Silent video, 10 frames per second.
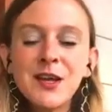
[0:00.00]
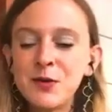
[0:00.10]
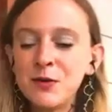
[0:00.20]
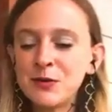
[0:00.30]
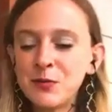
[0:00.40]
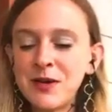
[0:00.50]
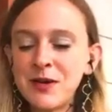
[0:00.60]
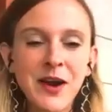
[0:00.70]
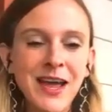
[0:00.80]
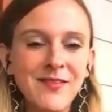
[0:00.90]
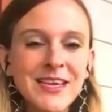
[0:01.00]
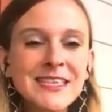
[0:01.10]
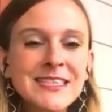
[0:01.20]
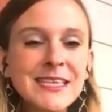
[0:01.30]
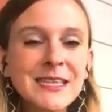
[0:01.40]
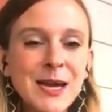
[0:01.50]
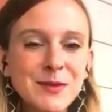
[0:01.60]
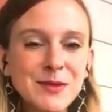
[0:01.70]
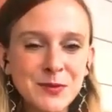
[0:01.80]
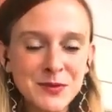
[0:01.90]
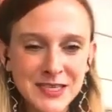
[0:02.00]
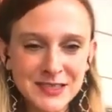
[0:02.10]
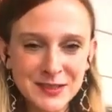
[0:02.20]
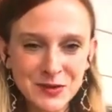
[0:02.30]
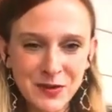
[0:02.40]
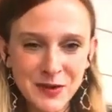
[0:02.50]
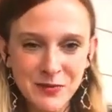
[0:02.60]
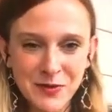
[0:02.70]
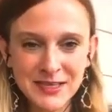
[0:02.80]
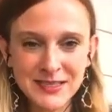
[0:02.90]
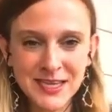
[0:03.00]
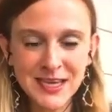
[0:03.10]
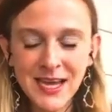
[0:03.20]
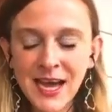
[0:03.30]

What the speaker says: who is one of our advocacy lab associates at Karana Rising.